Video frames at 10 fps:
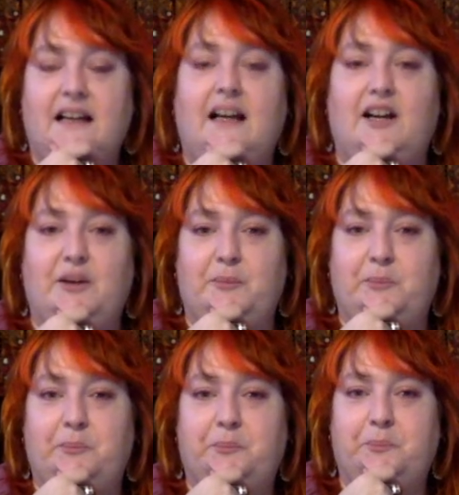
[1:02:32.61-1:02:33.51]

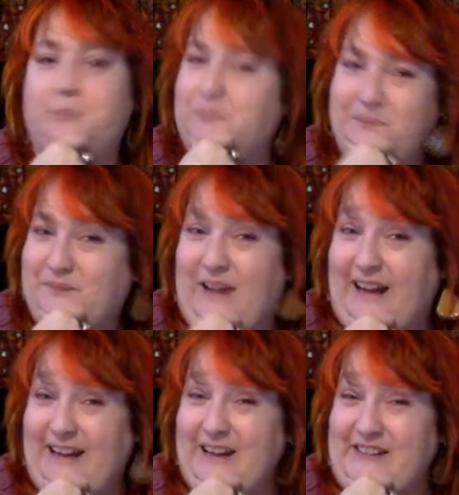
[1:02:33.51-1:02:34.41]

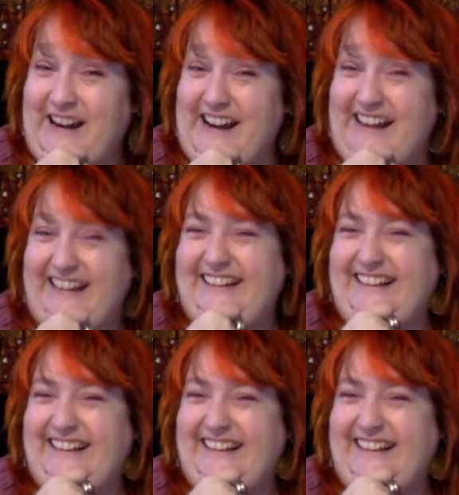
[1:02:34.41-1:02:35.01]
I know, right?